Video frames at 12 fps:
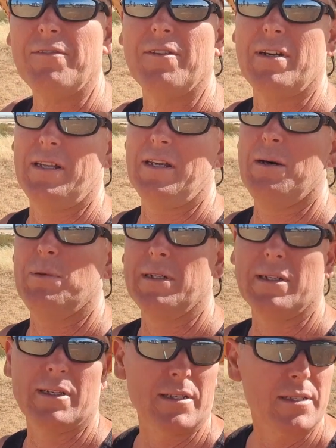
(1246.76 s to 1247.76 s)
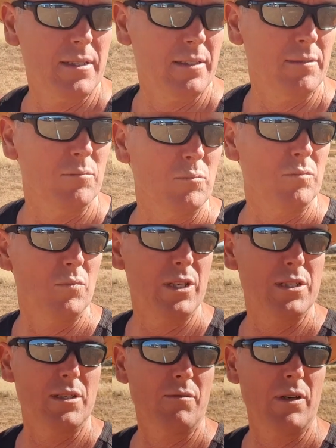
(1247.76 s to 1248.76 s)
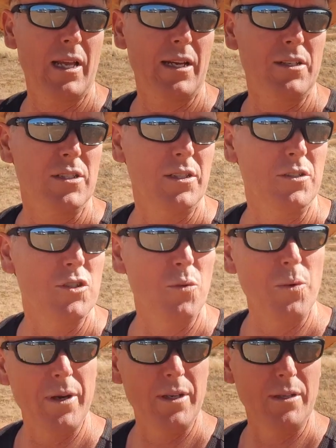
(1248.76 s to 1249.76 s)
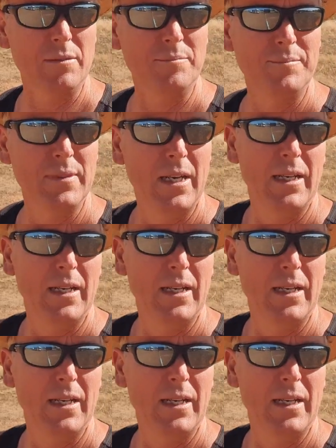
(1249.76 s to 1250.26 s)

there for another couple of days. And rest and relax and enjoy and,